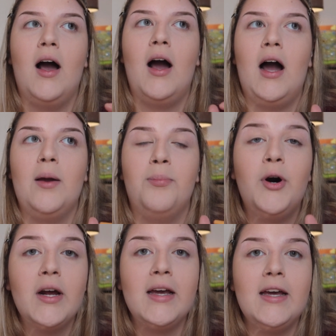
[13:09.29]
I
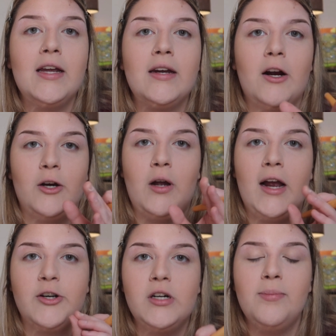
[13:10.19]

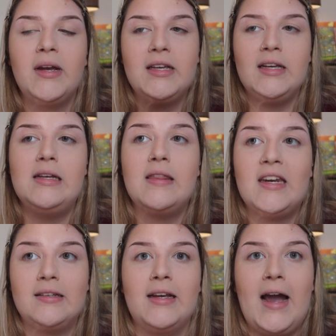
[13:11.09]
turned in my keys, and the
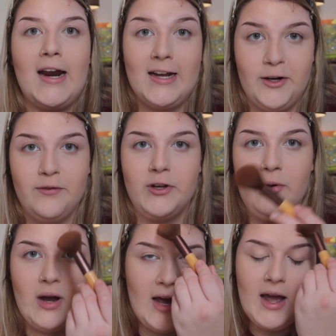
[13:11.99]
next day I had an interview
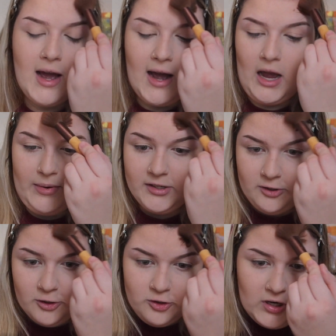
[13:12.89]
at my
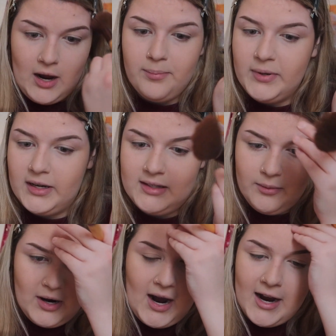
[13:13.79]
sister's job because they
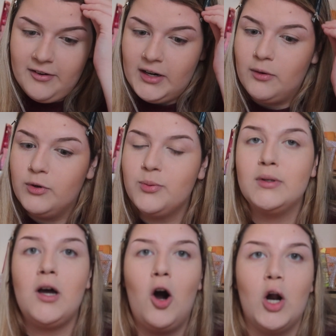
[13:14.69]
were hiring, which
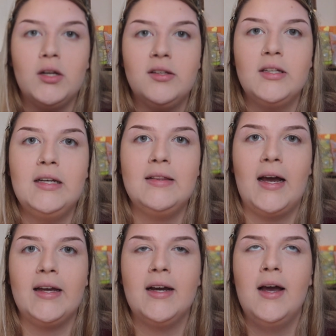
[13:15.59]
was honestly,
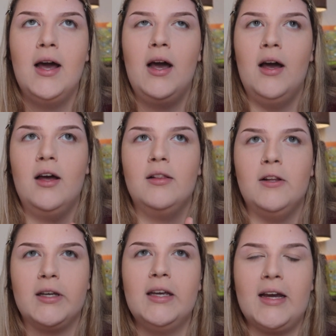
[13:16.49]
like,
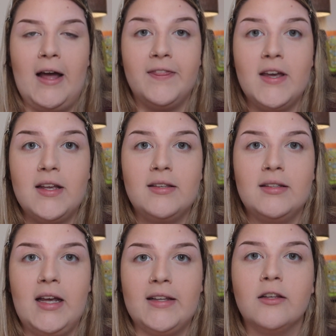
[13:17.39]
looking at this,
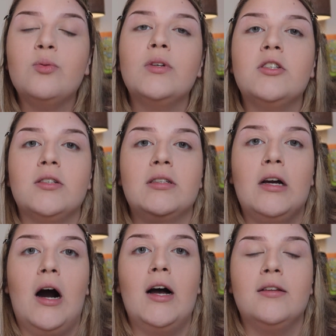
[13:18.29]
like, this was just
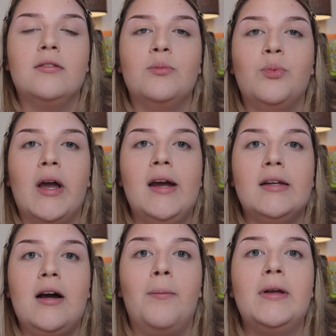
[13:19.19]
God's
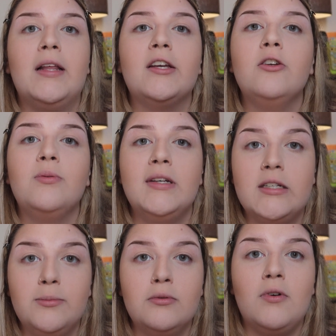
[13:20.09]
way to tell me, like, you need
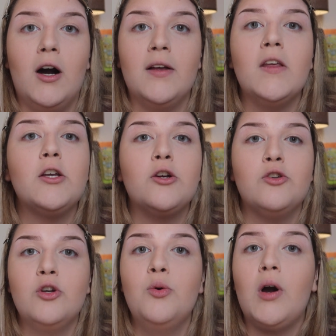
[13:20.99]
to move on. Like, you're
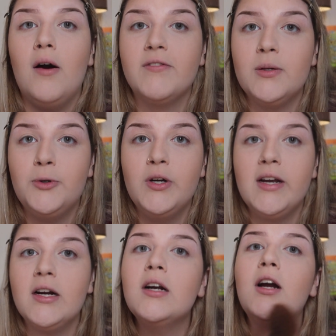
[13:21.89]
too comfortable
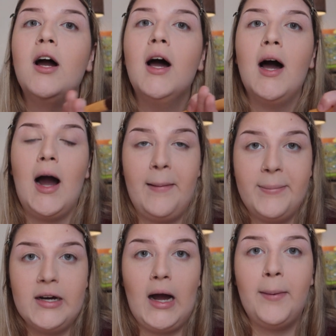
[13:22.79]
here. I'm
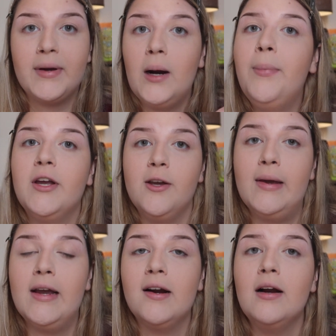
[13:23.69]
gonna put you
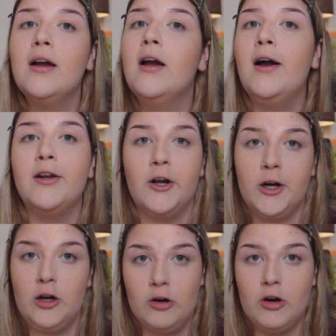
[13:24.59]
here. You're
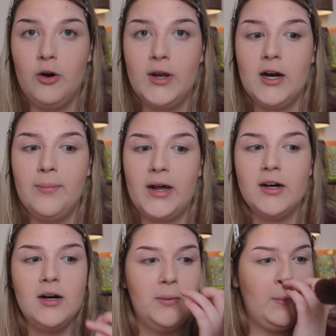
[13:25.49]
gonna grow here
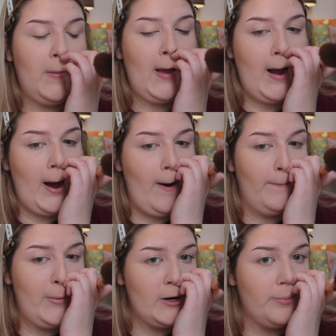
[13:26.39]
better,
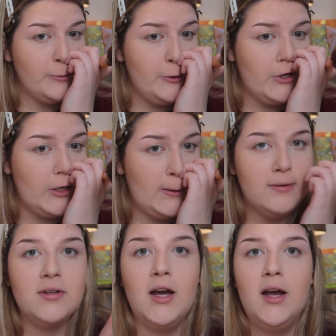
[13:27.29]
better
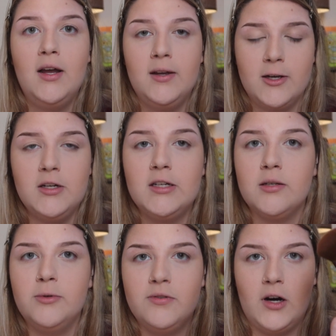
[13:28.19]
opportunities. You need
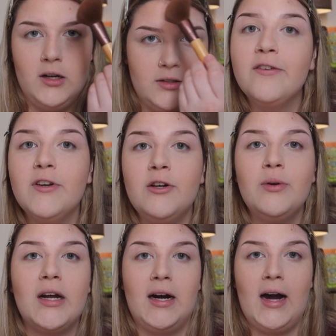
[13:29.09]
to move on.
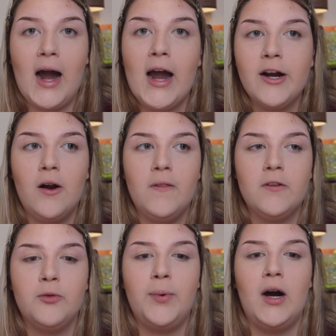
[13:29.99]
Interviewed. I got hired on the
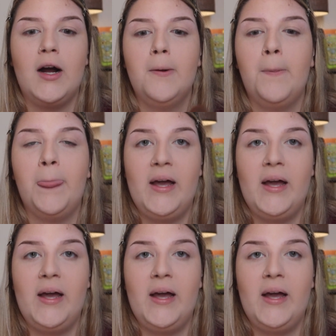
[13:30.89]
spot.